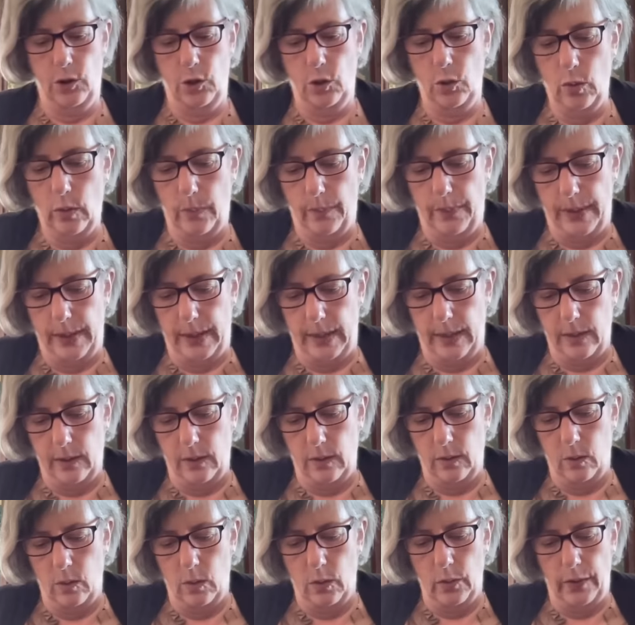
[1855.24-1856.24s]
to appeal,
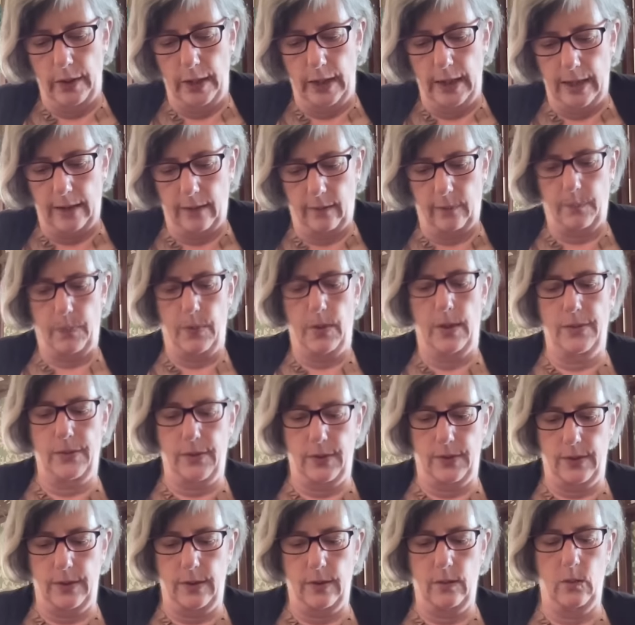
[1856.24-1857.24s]
or the
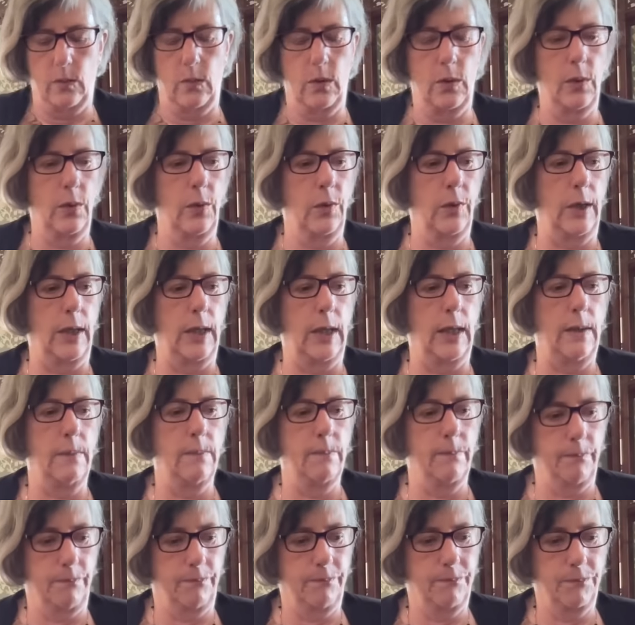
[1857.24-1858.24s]
ex-president? Will
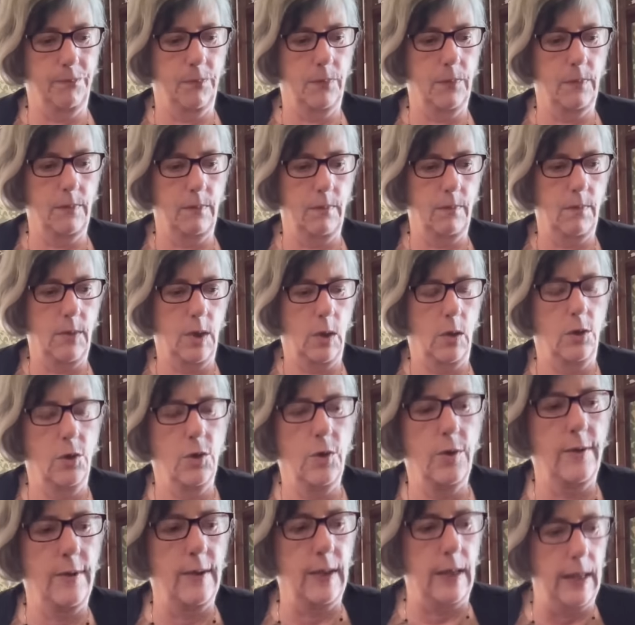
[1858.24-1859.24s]
the, I
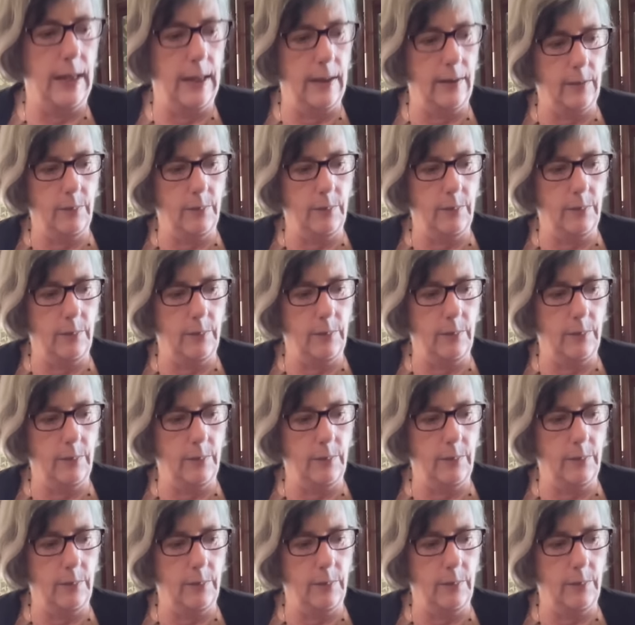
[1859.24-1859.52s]
should say